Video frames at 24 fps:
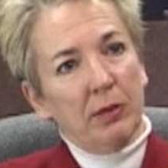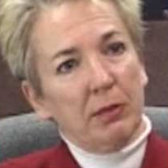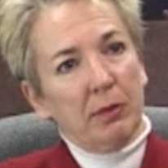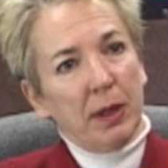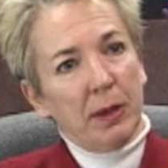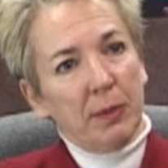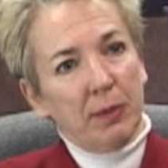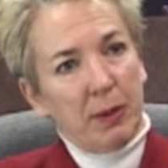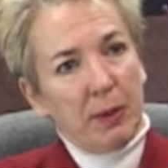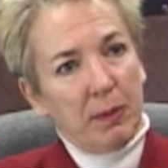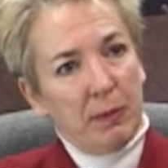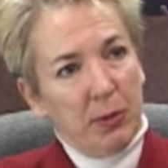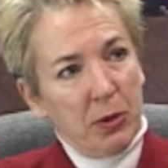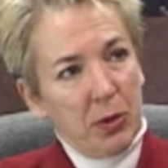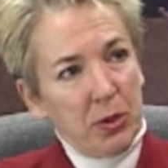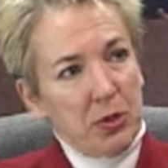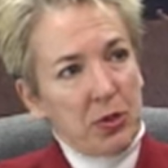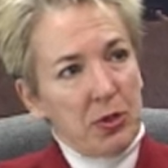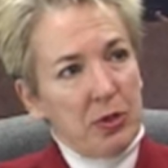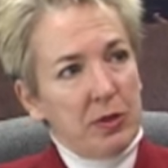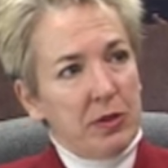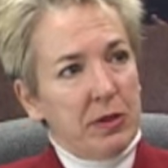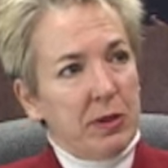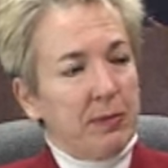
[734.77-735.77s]
it might be
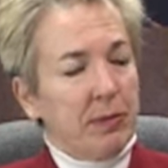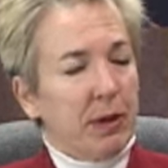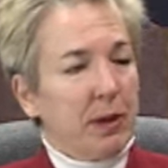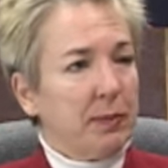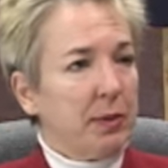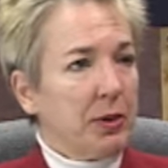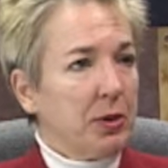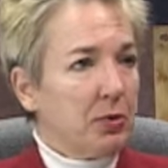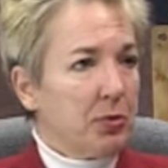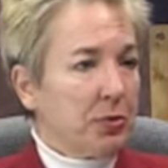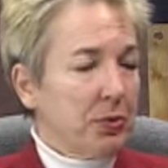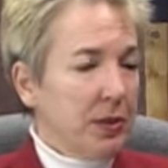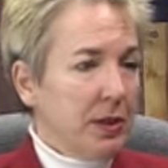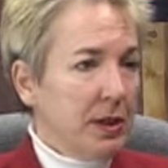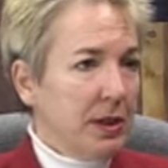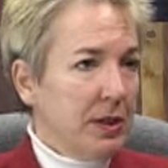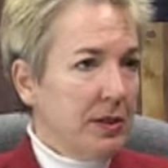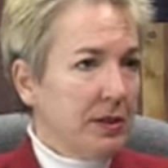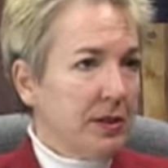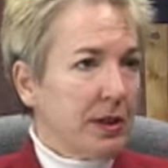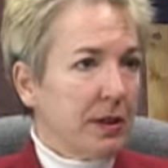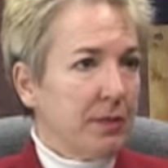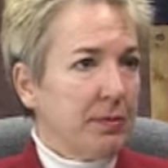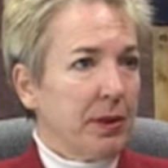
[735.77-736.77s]
bushes, it might be
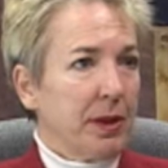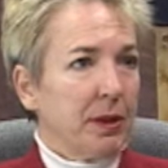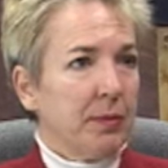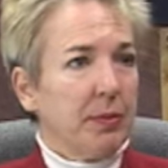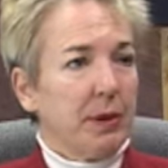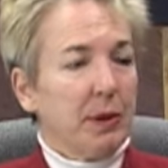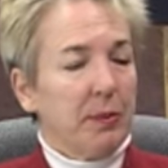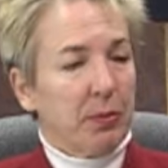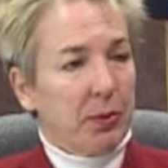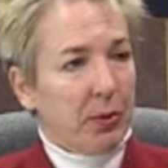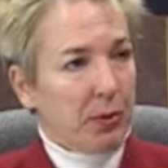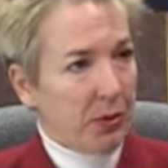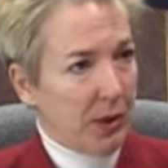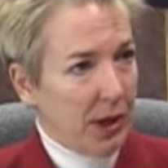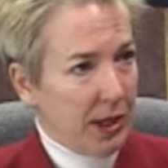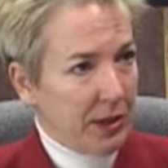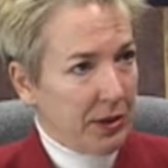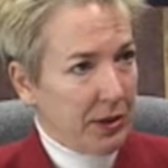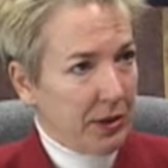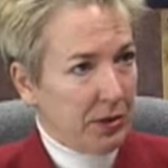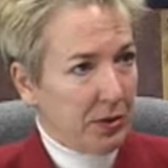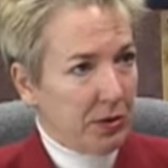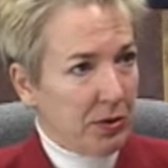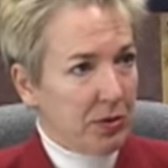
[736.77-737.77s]
trees, they might be
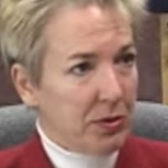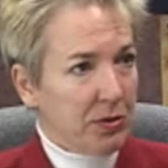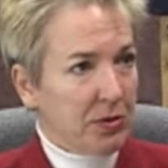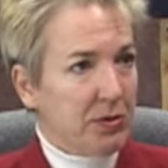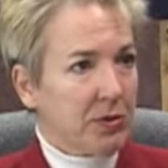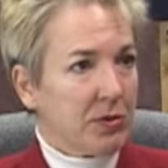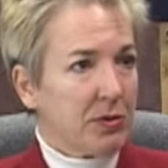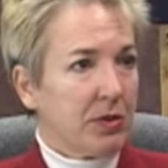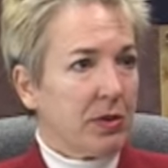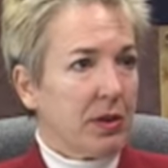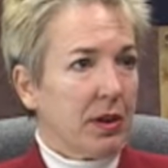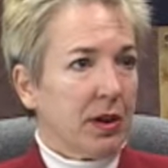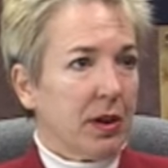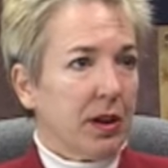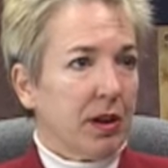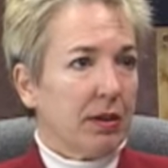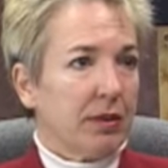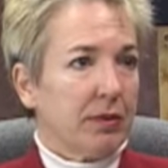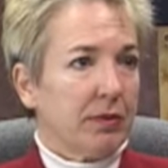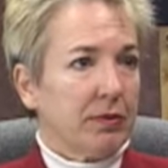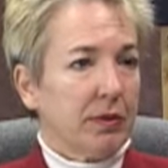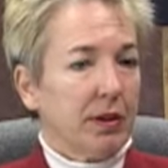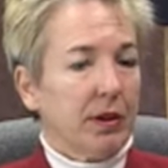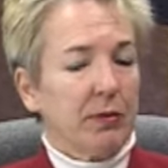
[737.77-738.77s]
perennials.
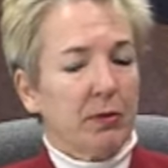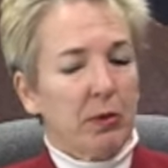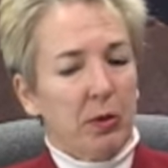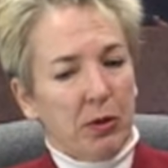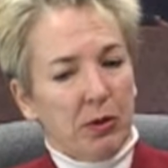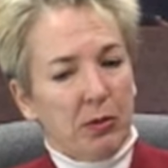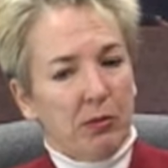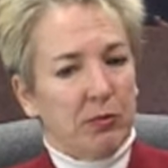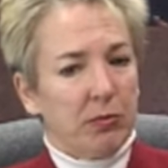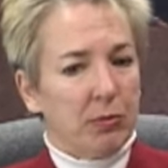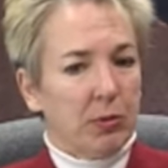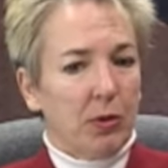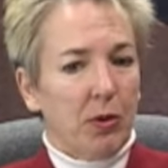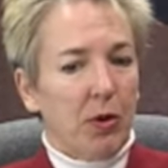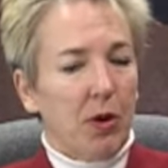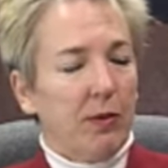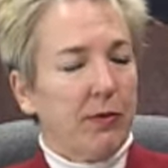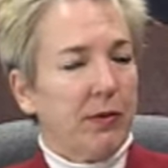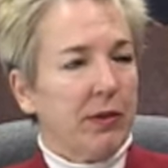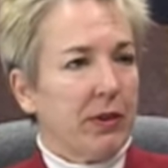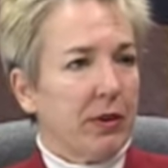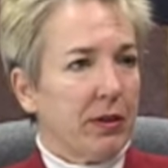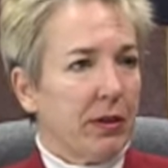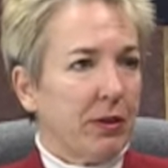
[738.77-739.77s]
We're
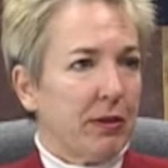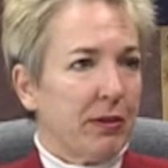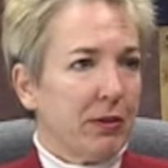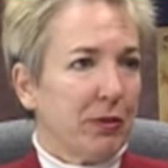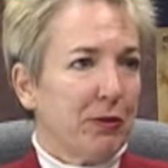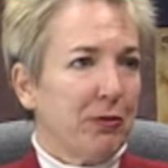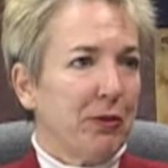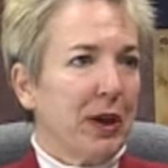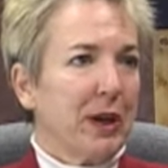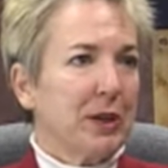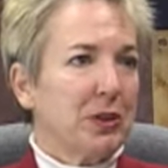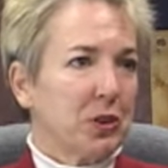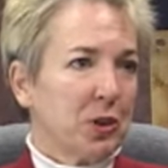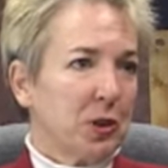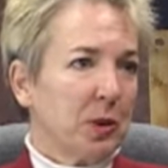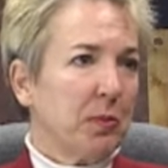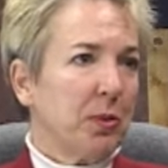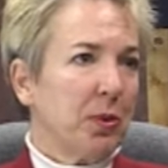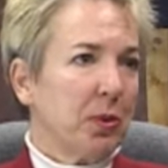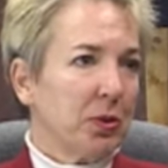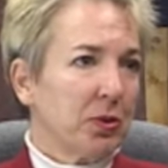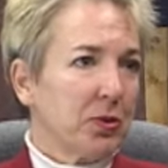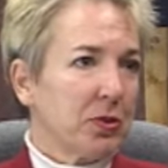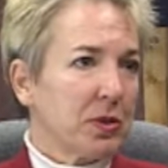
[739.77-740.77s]
also the
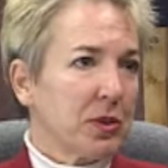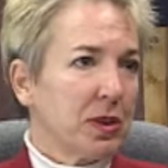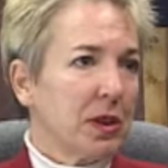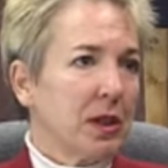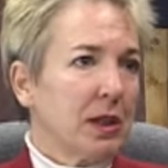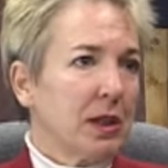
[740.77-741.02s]
vegetables.